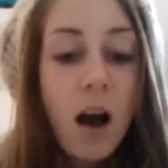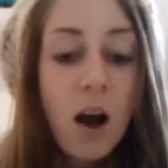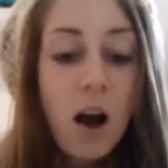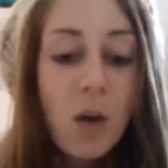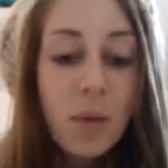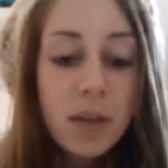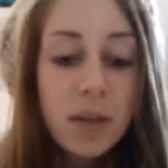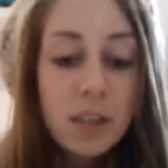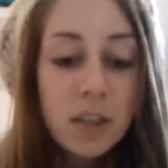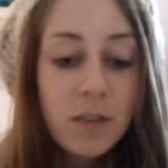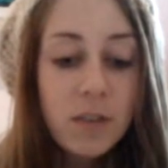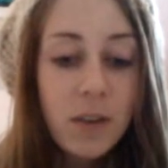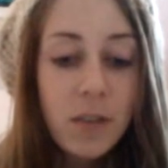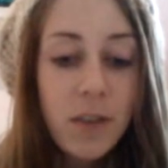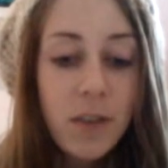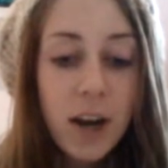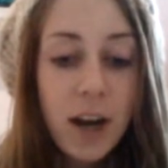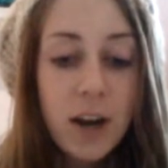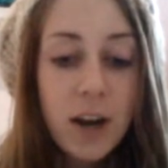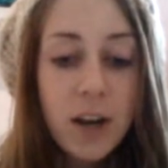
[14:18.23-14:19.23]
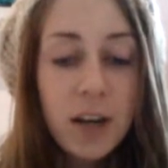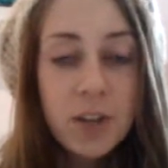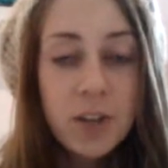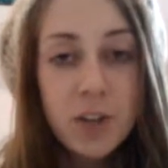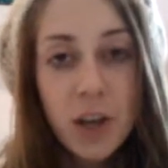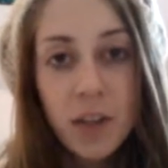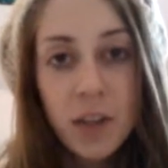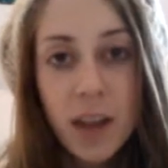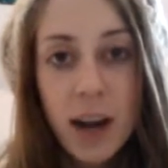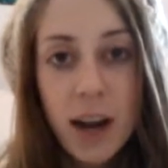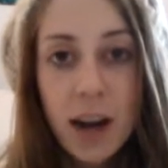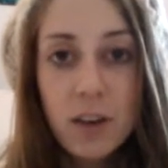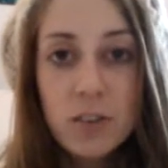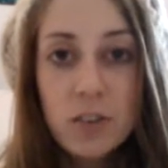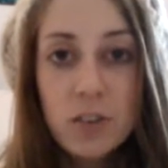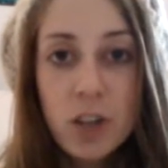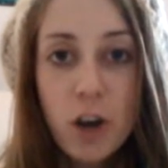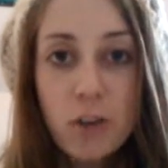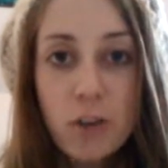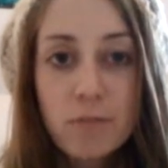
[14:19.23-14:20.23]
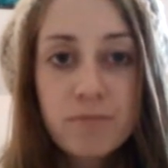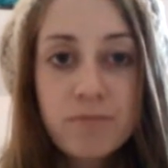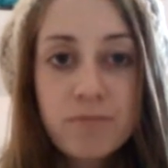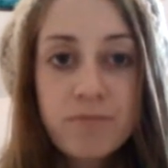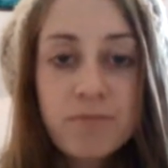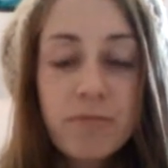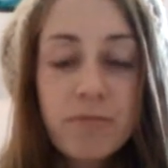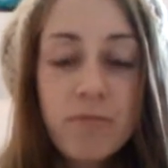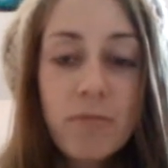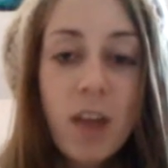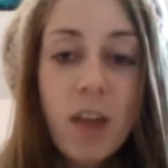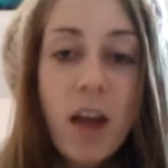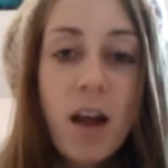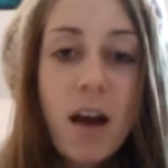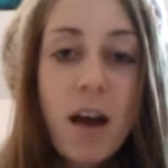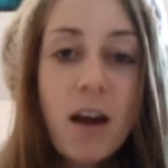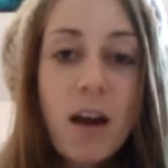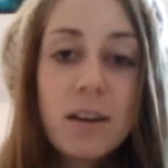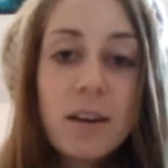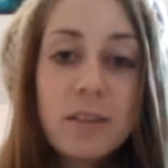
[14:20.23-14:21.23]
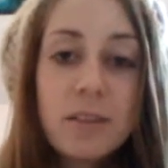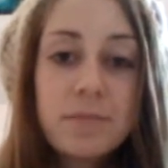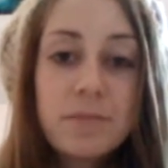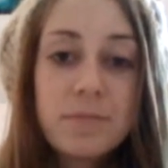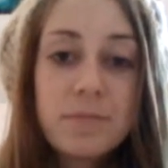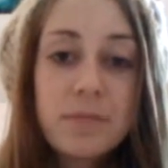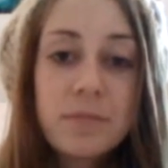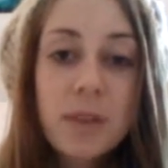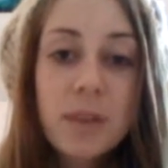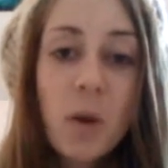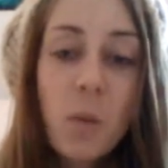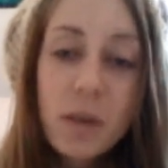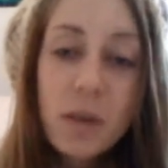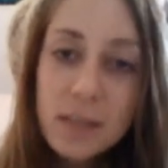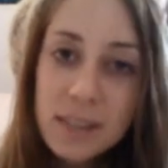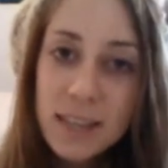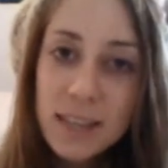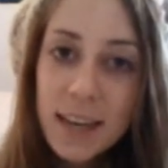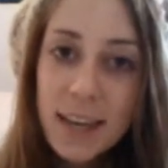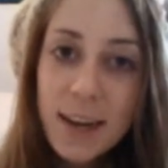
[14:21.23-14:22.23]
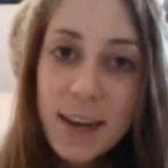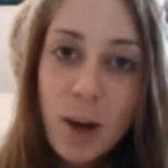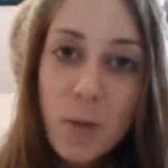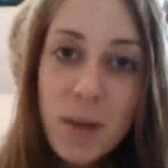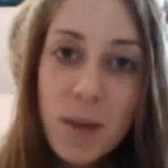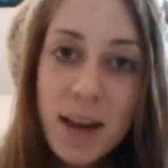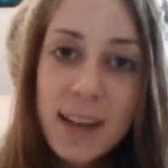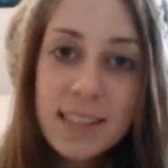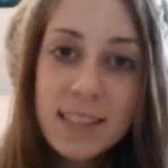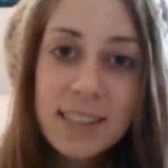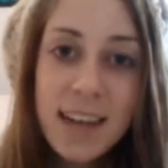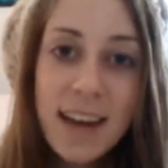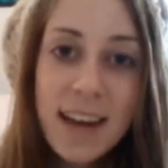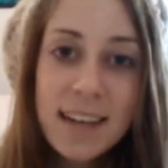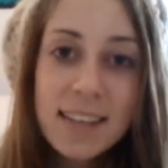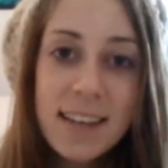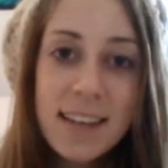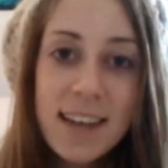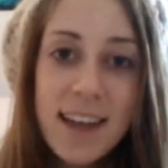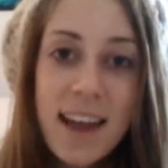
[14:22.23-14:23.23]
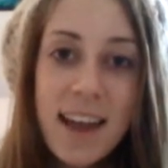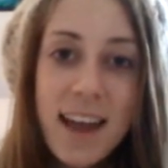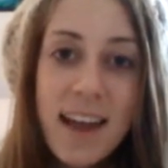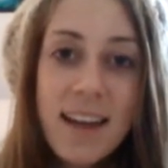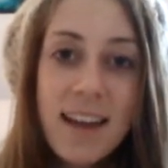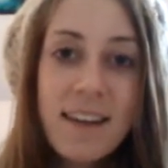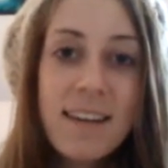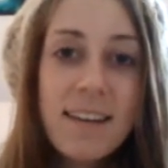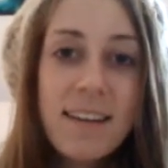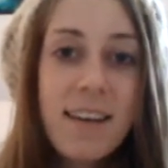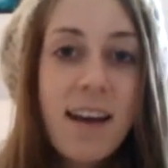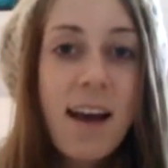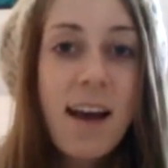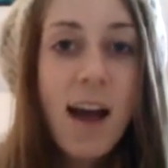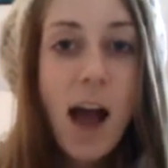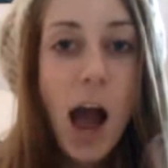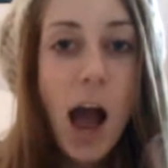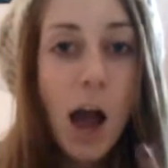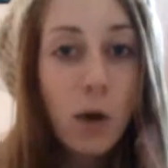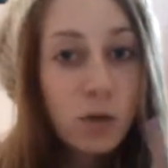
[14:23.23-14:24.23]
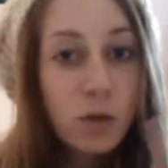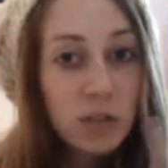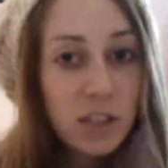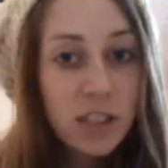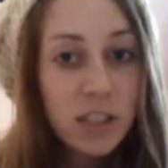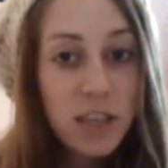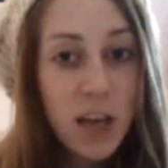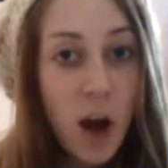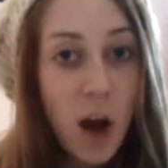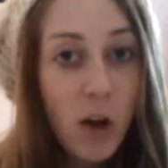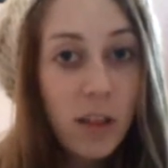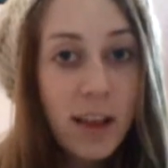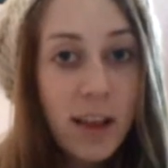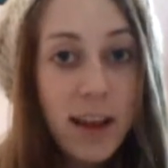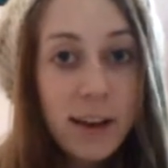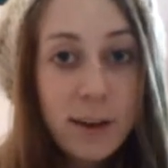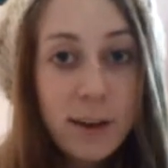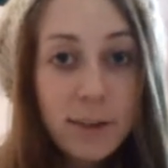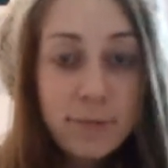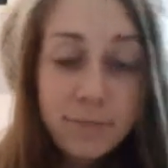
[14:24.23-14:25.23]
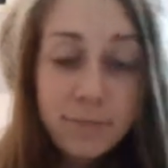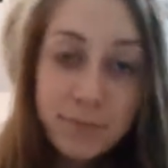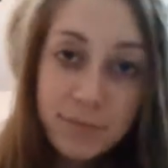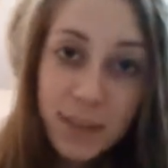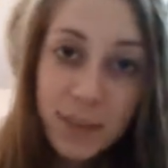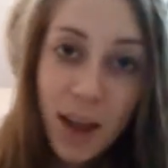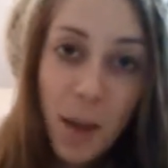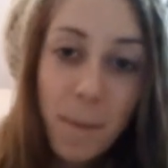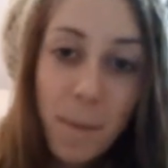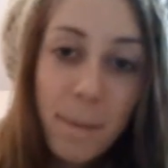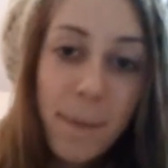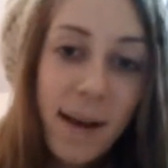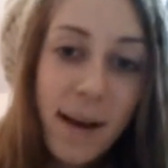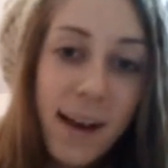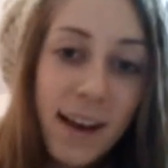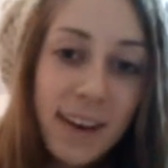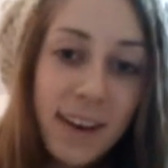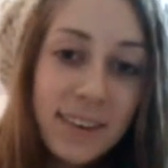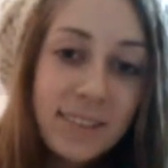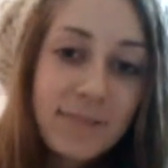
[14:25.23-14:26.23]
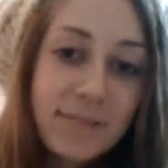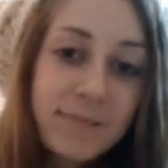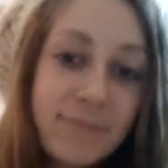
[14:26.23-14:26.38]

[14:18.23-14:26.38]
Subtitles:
all my stuff on there, and you can check that out. So, once again, I hope you guys liked it, and I will see y'all later. Bye.